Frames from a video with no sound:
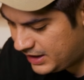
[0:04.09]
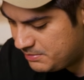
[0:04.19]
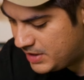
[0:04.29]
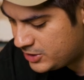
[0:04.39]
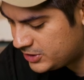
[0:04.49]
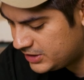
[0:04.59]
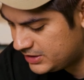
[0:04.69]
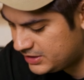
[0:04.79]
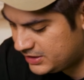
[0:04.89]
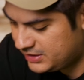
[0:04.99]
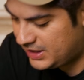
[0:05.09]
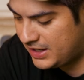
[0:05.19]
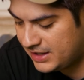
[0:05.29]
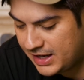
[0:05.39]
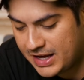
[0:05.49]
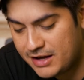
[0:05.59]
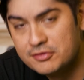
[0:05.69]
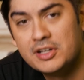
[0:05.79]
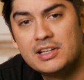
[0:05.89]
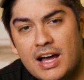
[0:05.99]
I mentioned that I have
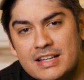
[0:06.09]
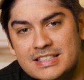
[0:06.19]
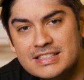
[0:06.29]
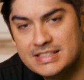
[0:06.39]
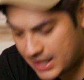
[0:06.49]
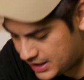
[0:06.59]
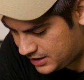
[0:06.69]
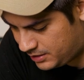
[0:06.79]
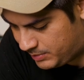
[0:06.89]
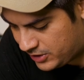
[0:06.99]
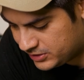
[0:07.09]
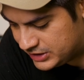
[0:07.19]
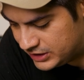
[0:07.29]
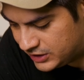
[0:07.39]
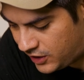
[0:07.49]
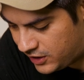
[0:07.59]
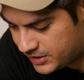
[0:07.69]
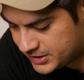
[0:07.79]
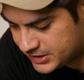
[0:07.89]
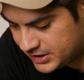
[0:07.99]
a lot to say about
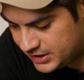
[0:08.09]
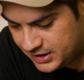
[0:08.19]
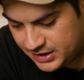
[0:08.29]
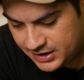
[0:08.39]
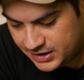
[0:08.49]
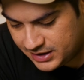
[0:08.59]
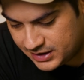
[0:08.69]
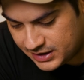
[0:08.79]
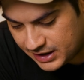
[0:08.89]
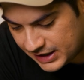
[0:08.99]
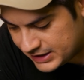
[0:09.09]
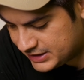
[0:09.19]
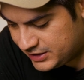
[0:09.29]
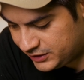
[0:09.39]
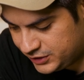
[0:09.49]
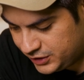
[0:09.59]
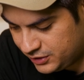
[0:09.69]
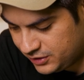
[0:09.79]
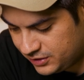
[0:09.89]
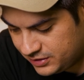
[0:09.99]
cigars, and I still
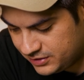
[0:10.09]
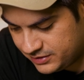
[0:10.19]
do,